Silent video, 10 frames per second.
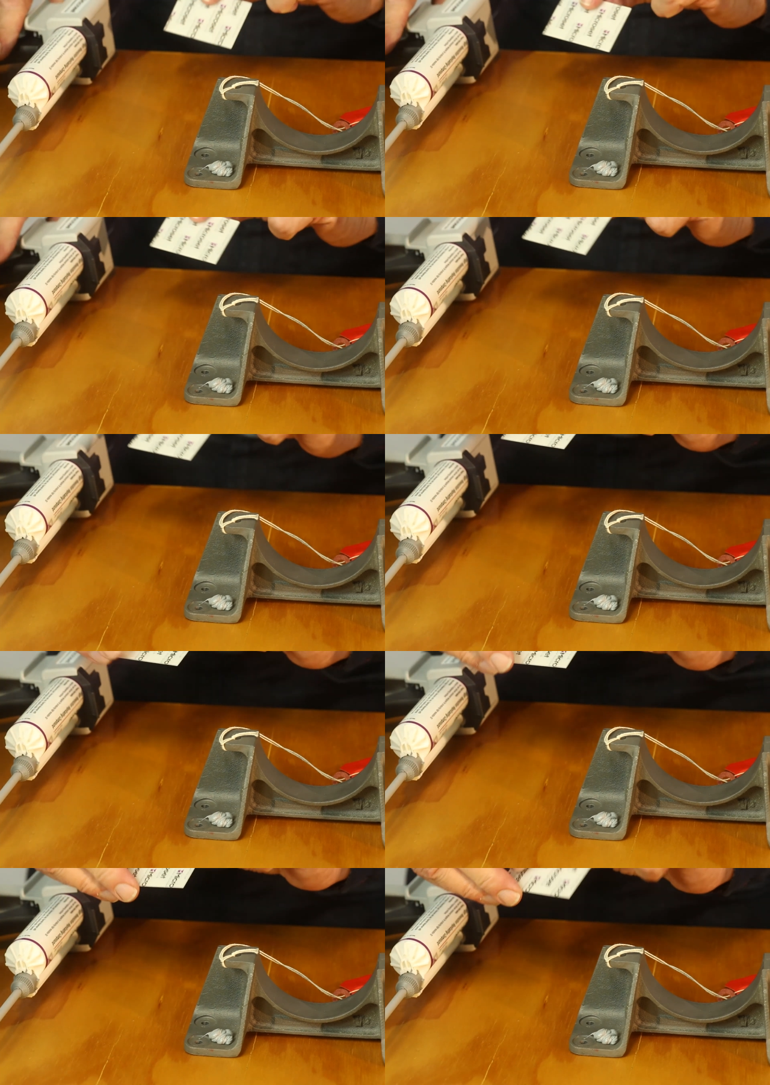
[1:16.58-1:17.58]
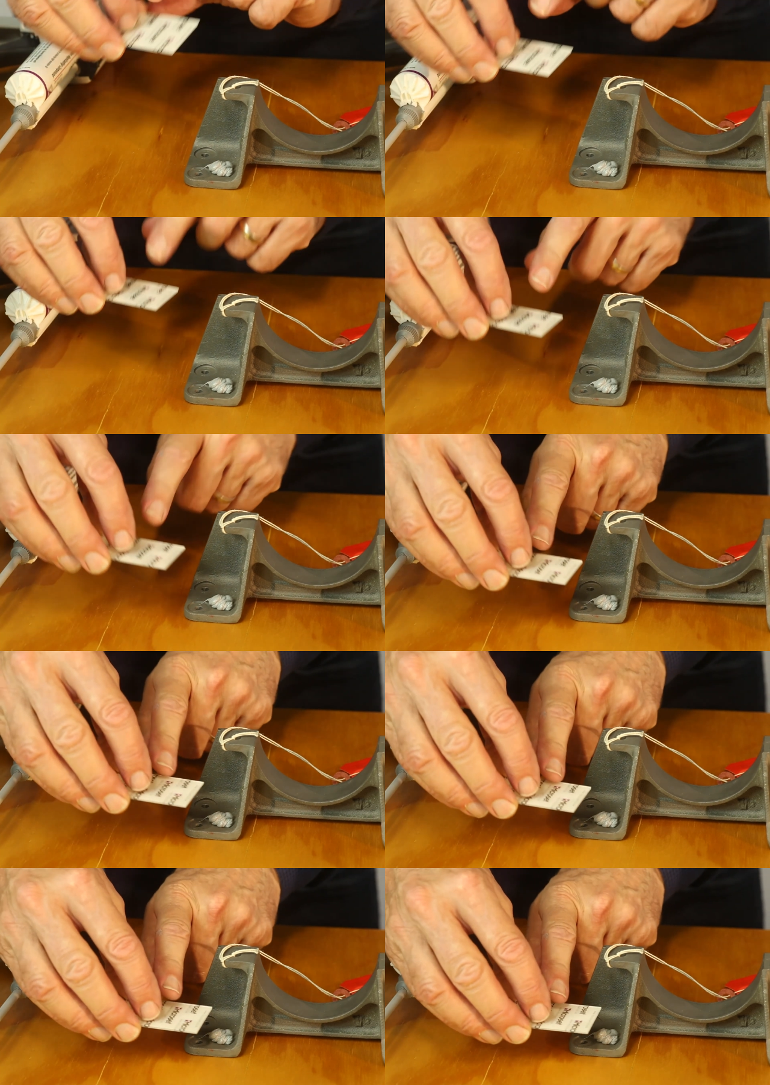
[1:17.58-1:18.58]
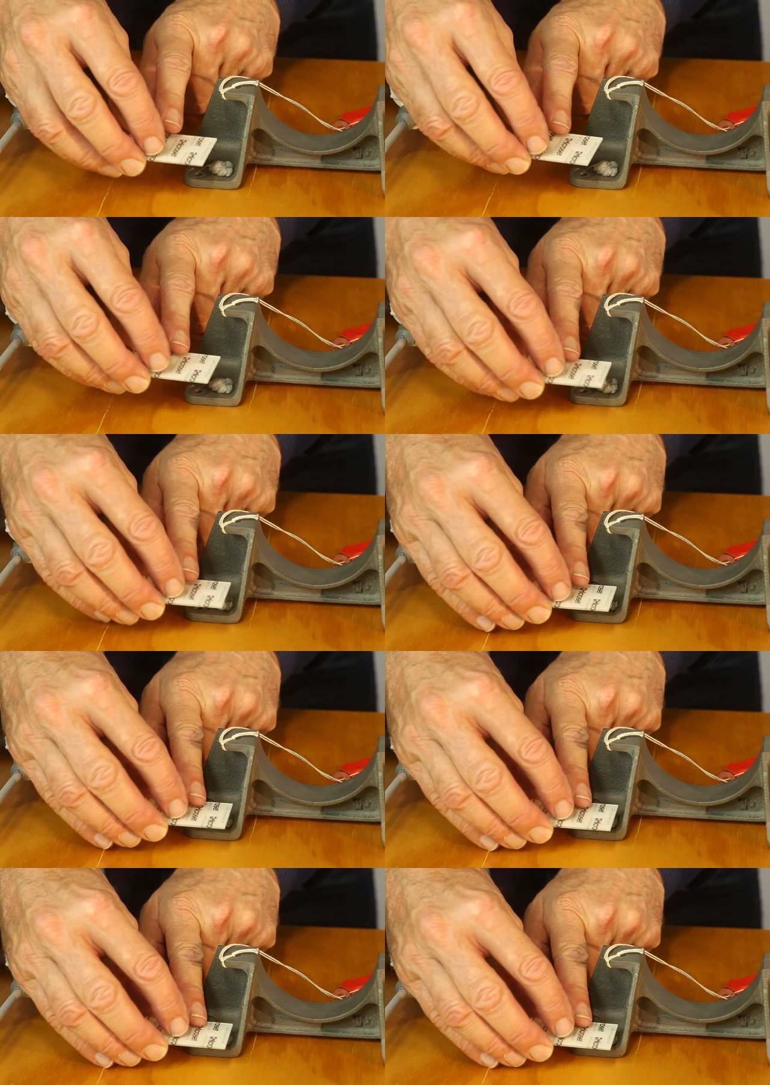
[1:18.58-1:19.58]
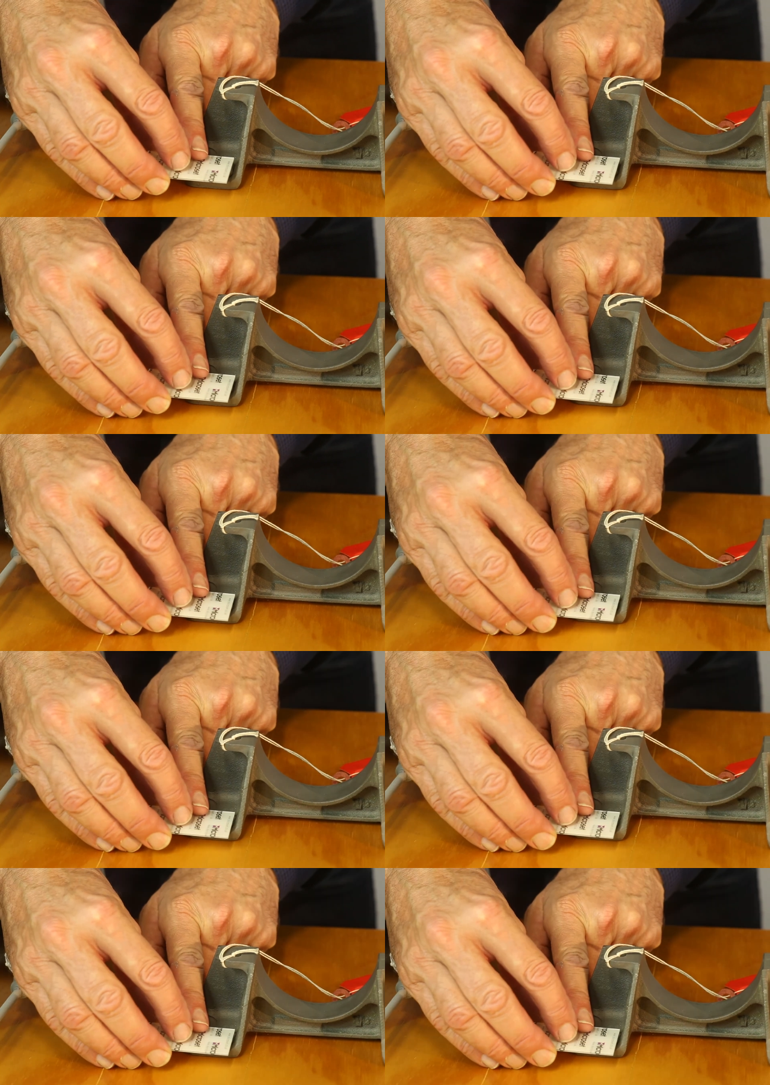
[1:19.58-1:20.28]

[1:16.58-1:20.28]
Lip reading: [unreadable: no face in view]